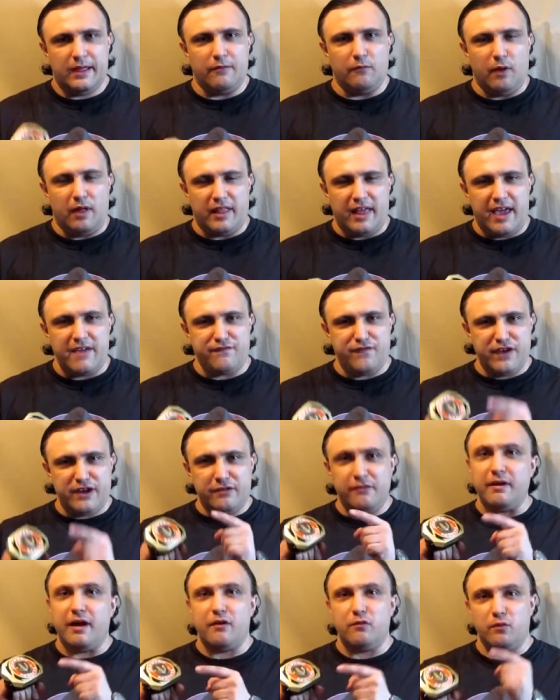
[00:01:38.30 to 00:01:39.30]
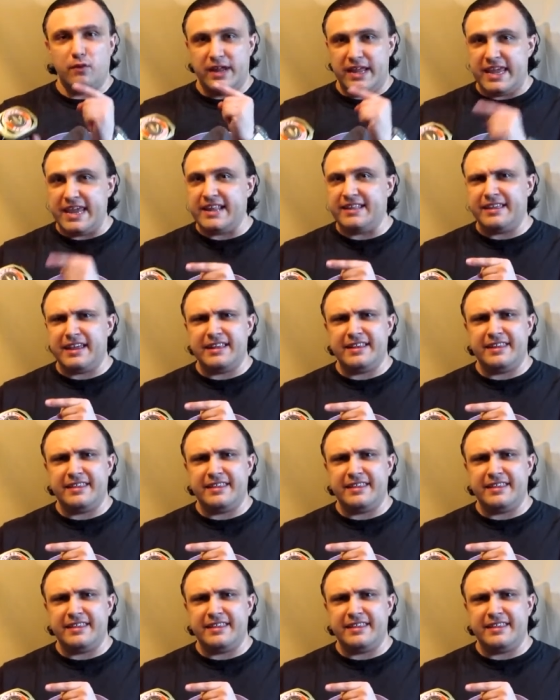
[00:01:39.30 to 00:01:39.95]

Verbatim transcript: While I figure out what he did to